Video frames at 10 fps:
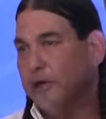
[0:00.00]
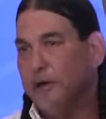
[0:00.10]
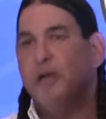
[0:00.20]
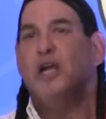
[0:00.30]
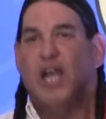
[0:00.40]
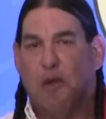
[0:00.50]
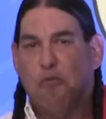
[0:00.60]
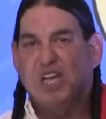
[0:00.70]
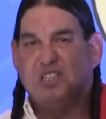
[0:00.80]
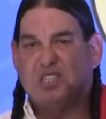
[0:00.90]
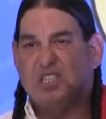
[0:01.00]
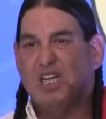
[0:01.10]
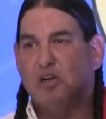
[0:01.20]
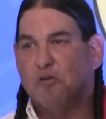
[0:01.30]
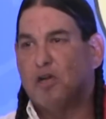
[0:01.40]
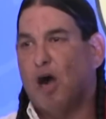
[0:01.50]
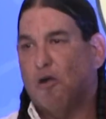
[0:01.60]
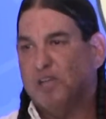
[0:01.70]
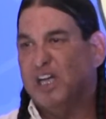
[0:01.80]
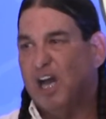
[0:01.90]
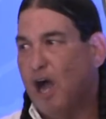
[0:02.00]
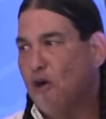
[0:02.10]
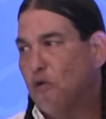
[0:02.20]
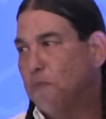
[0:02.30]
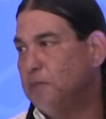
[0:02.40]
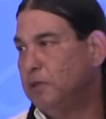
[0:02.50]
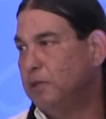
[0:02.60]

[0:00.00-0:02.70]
here, and we still called it home.